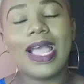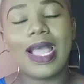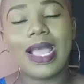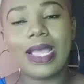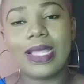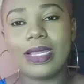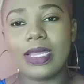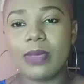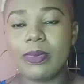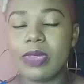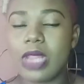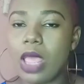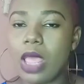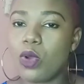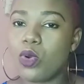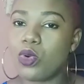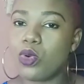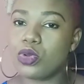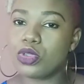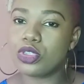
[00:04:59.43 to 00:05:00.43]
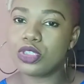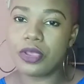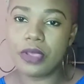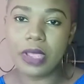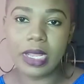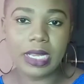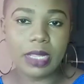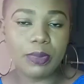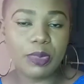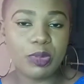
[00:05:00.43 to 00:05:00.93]
and they'll be like, oh sorry,
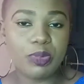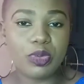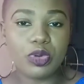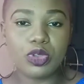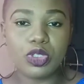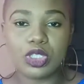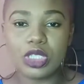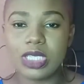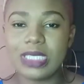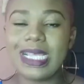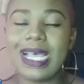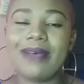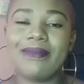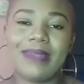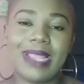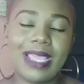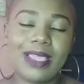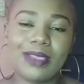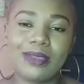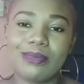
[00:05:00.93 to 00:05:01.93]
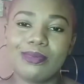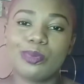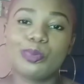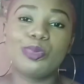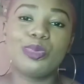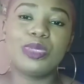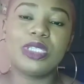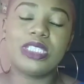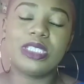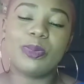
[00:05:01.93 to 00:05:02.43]
and then people, you just have like
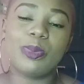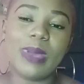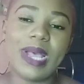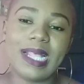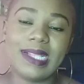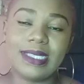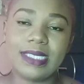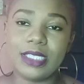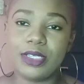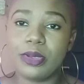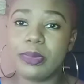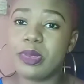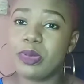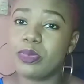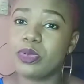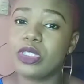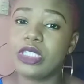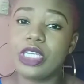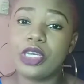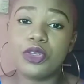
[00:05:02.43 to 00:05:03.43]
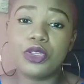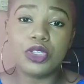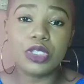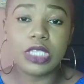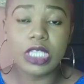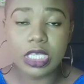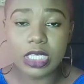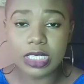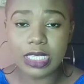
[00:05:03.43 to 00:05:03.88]
pity party, or people tell you things